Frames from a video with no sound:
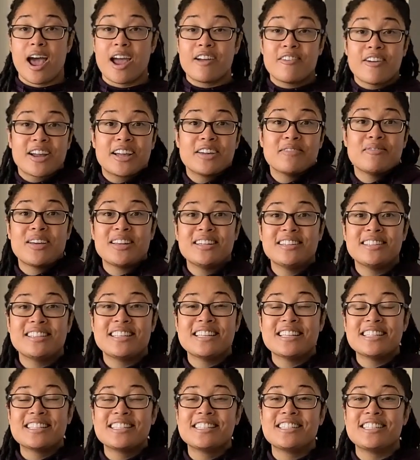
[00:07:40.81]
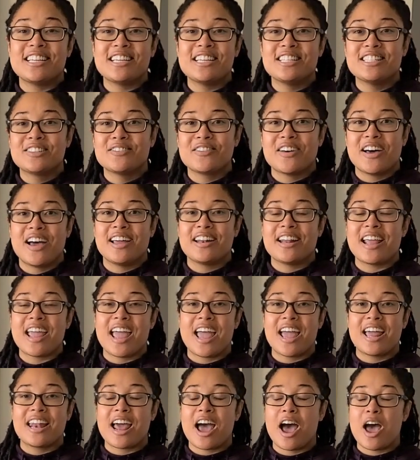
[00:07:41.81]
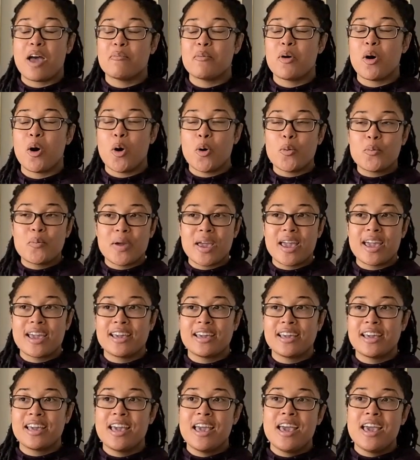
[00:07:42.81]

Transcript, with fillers: I recommended this cheese one, and I'm hoping